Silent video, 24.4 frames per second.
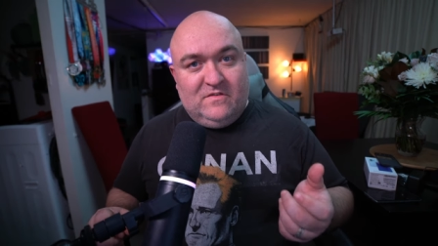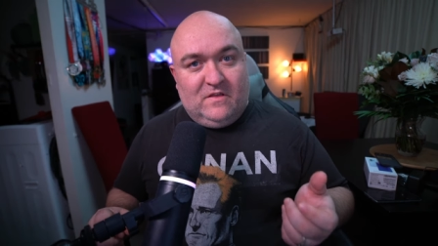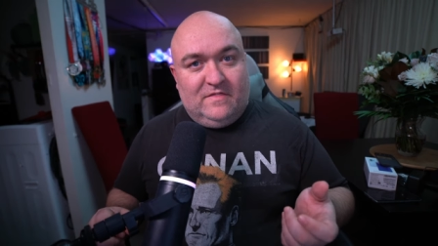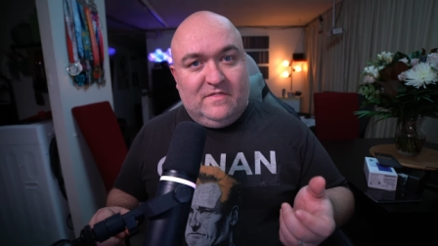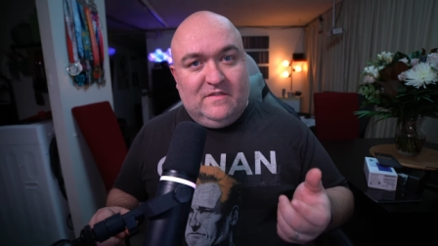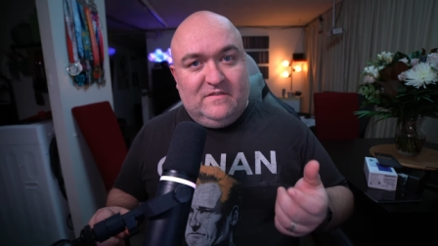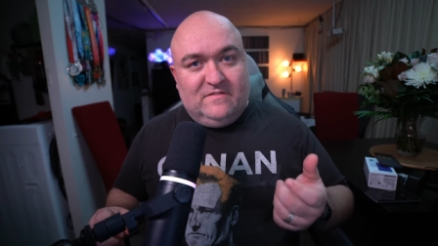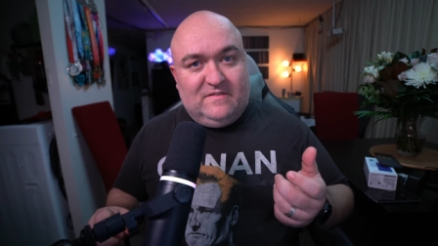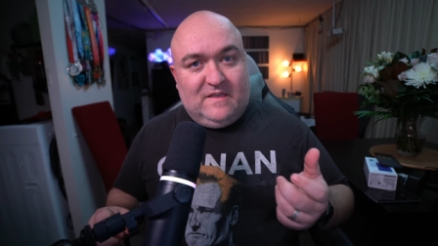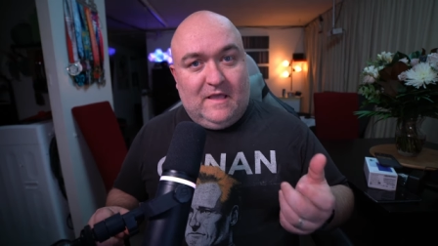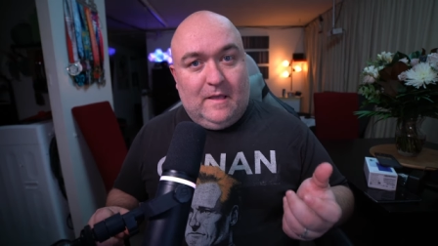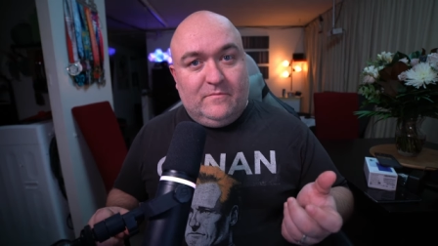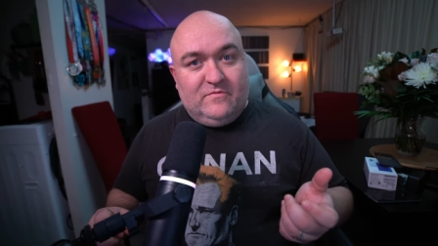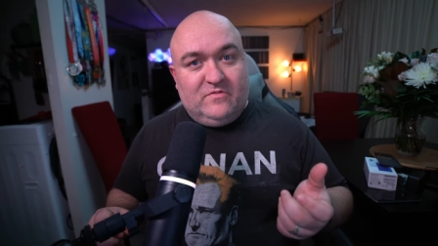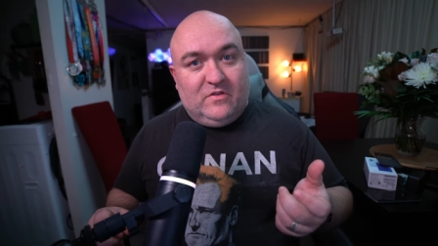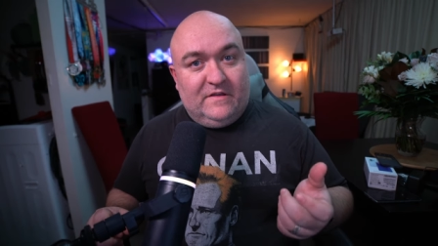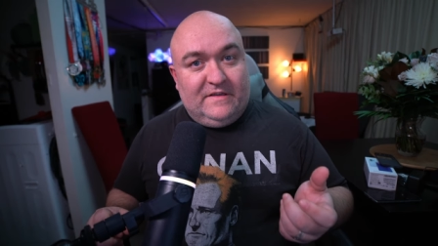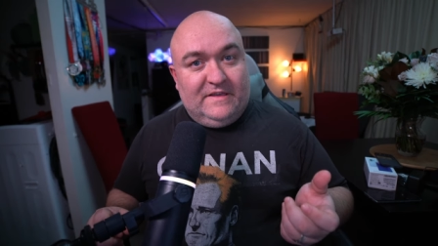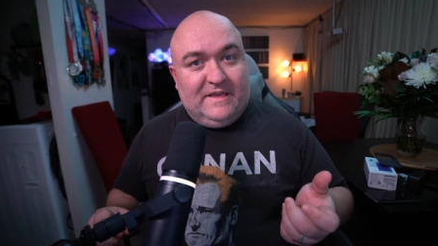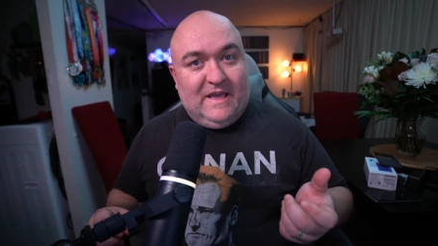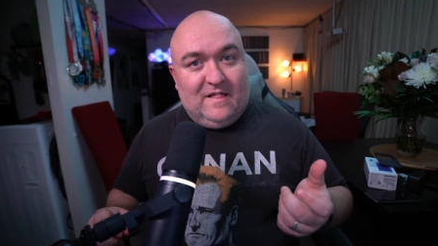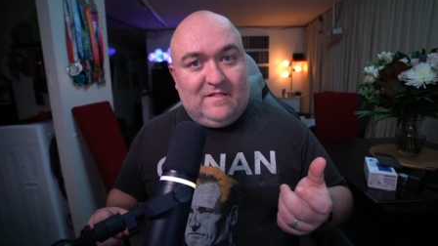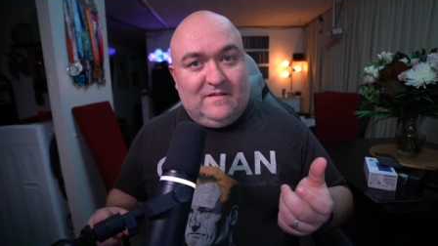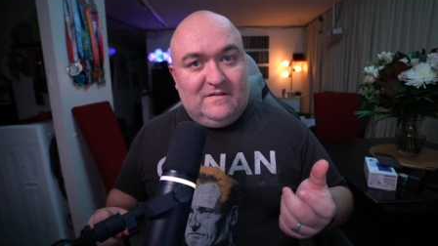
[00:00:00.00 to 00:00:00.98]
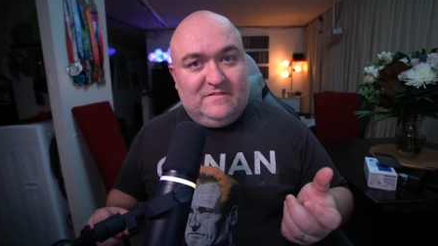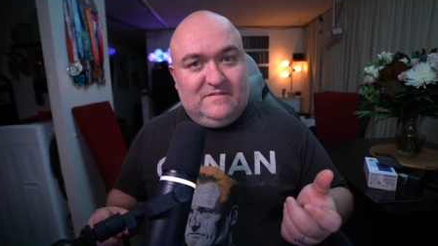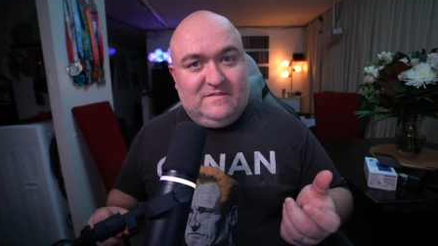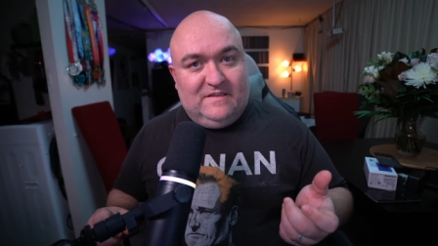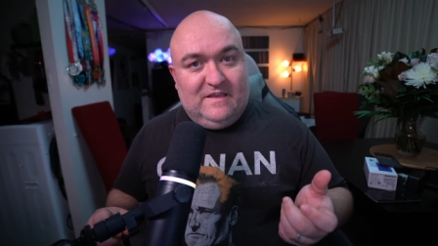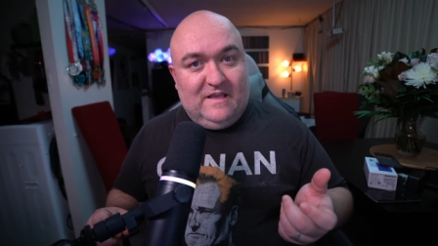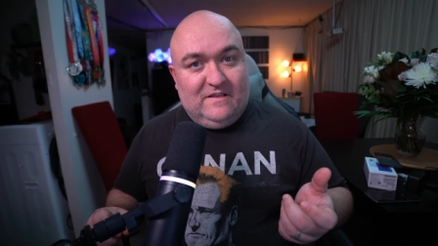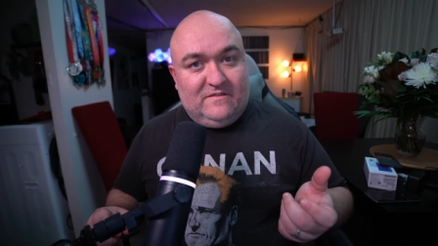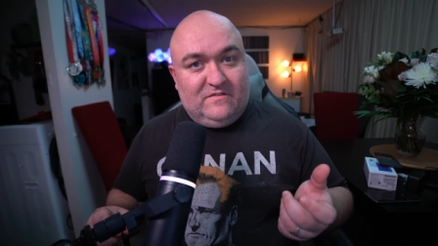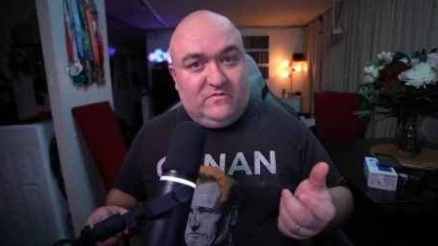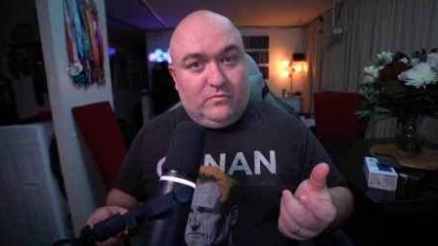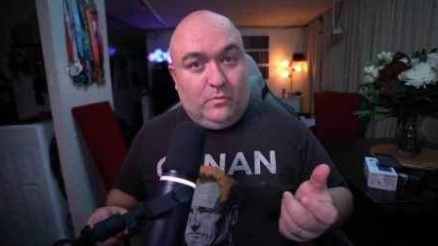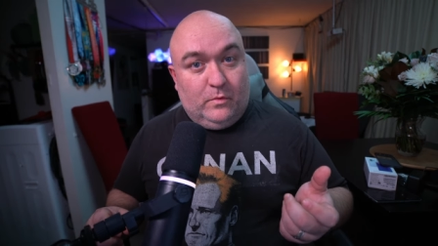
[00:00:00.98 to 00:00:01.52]
on the Samsung Galaxy
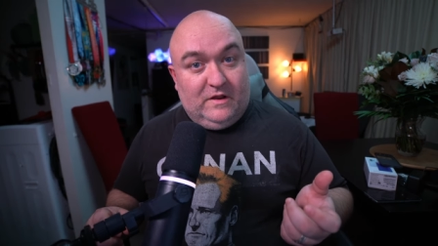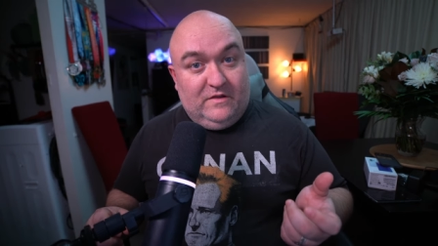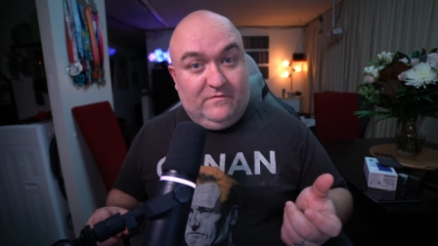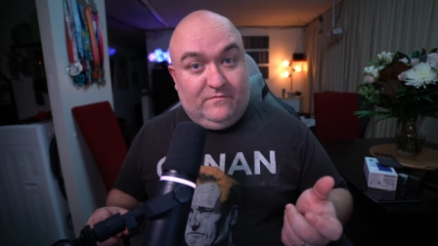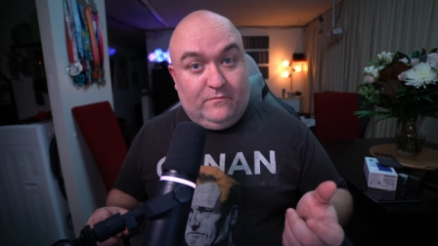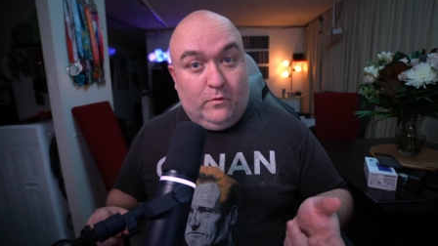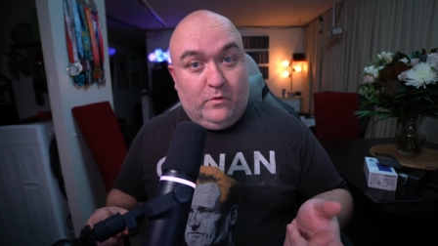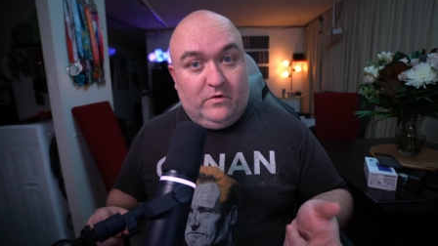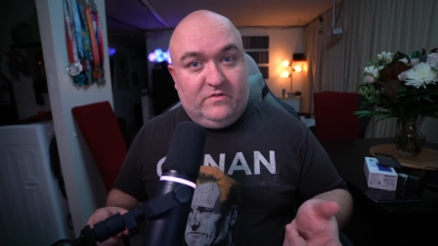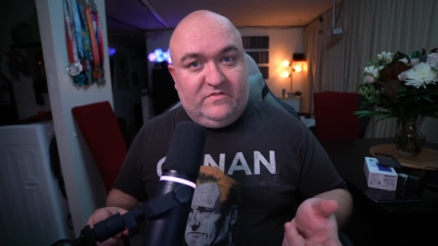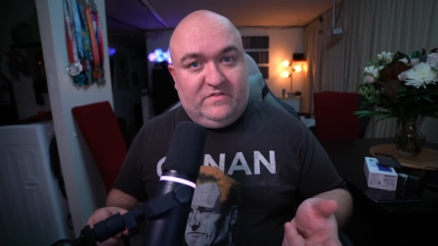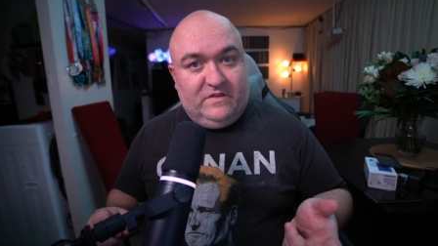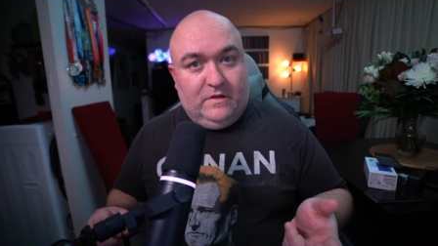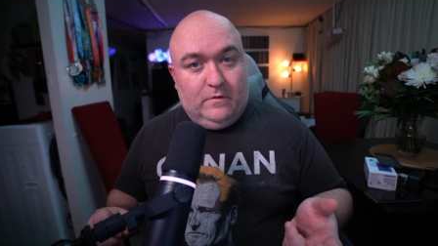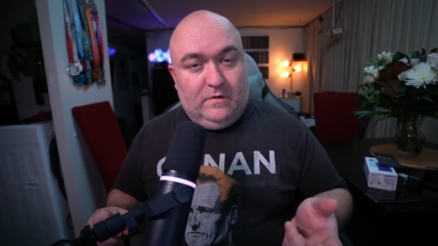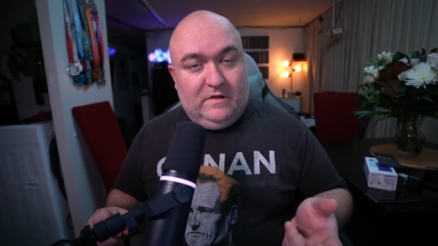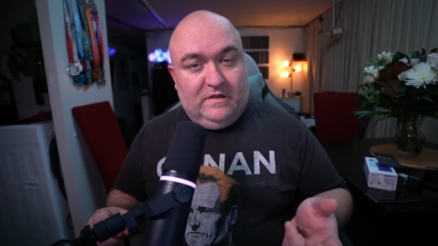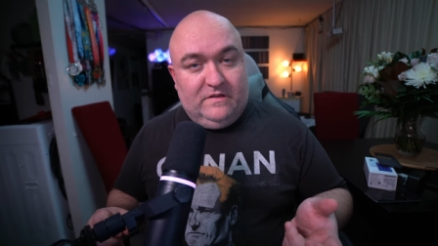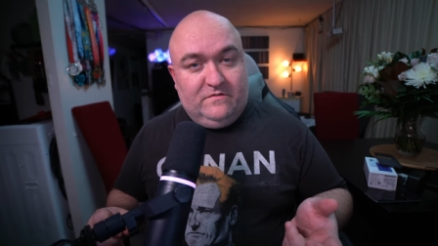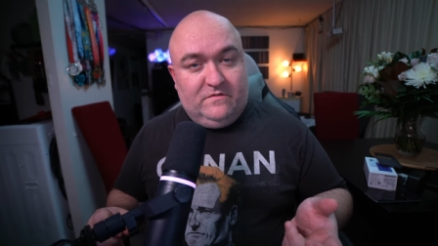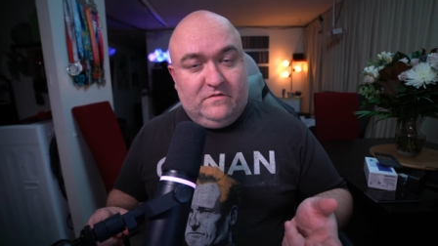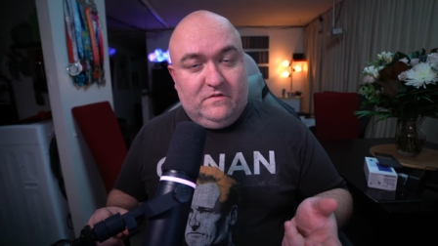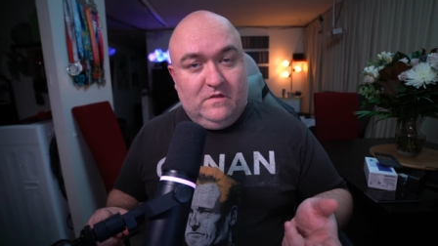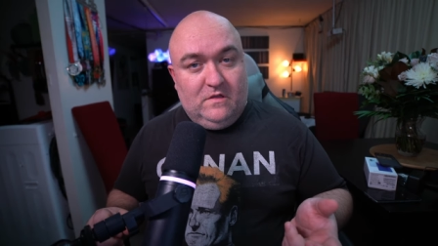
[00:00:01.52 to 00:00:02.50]
S24 series.